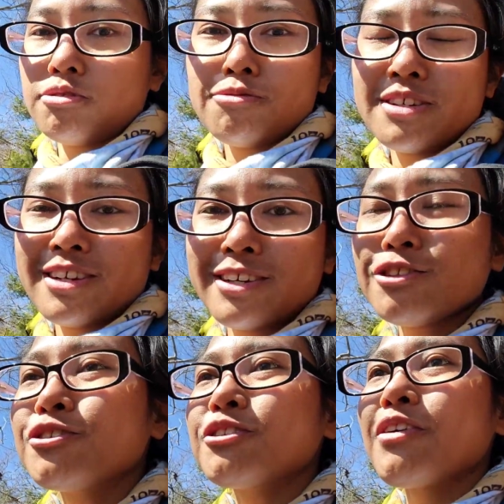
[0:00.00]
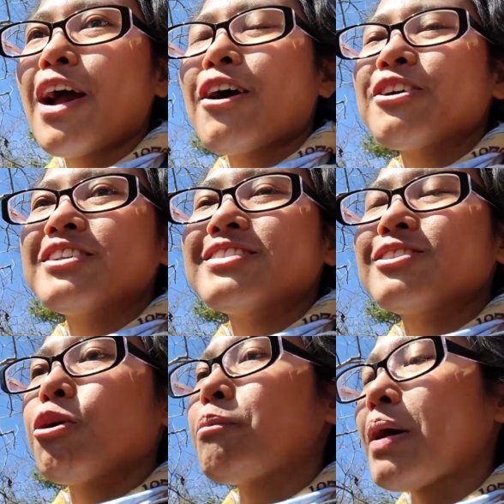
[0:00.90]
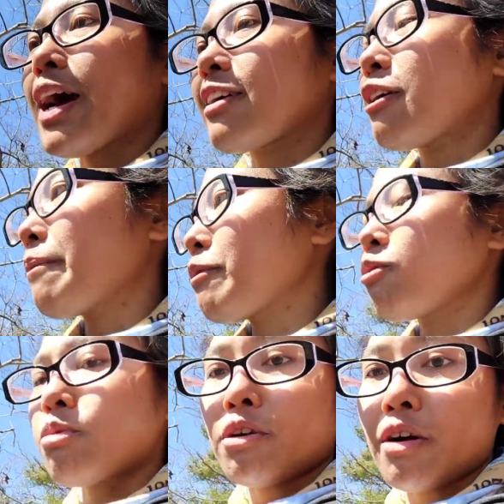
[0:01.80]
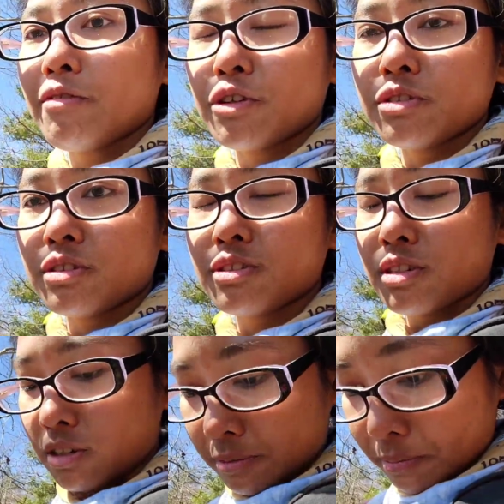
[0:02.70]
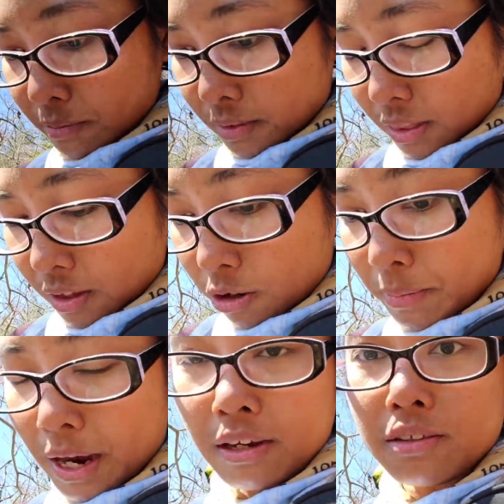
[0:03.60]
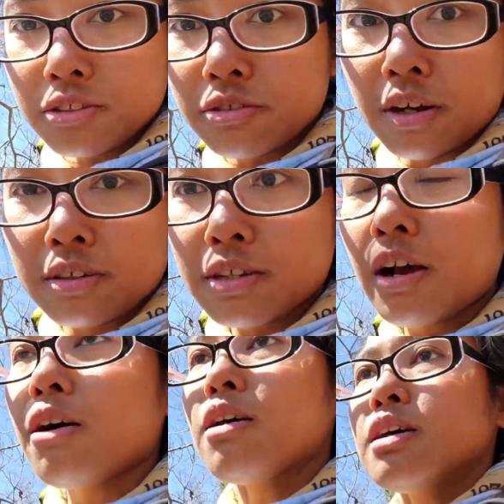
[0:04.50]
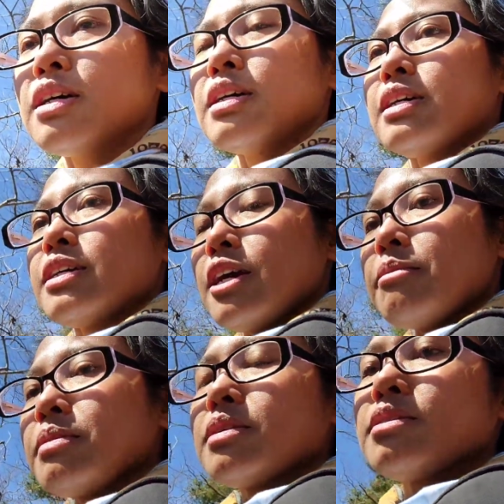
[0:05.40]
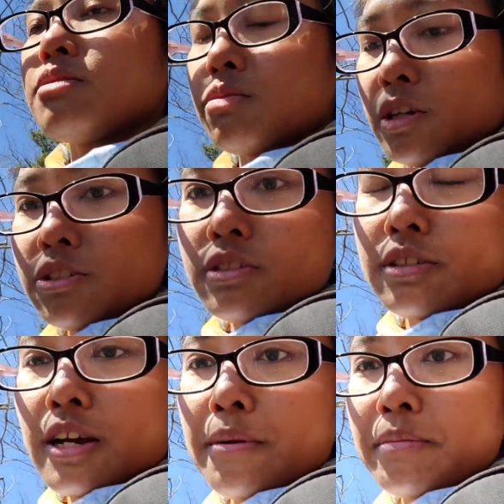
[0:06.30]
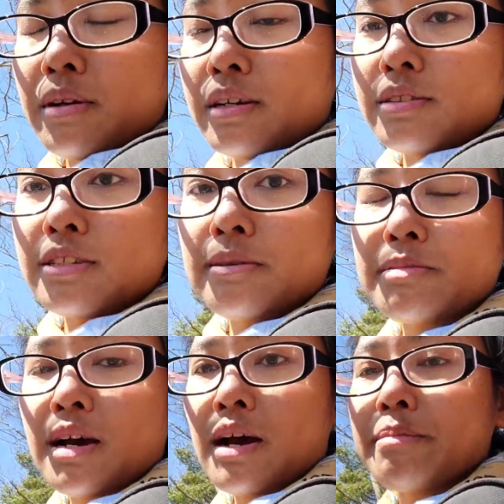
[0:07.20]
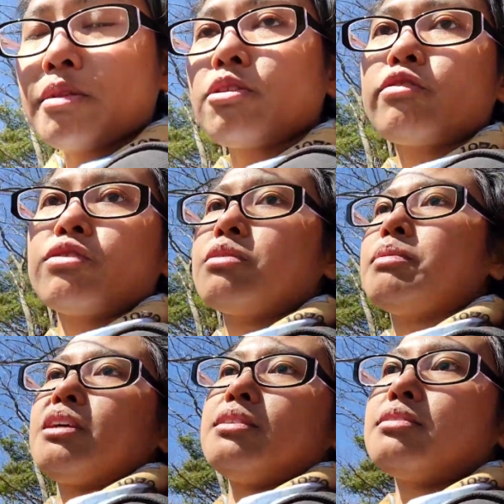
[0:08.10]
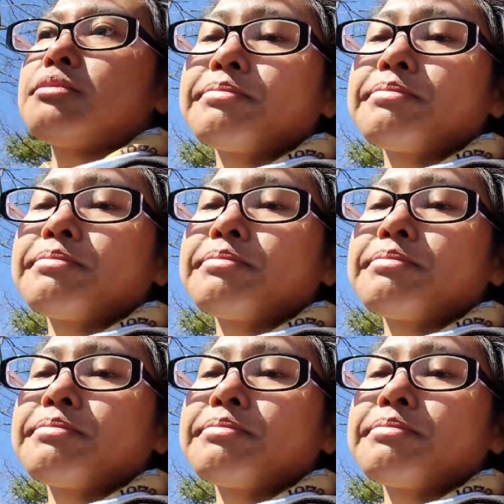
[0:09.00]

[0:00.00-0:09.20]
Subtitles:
don't want to get turned around and go back up or wherever just to go back on the trail. So yep, watch your step, at the same time look for the blaze,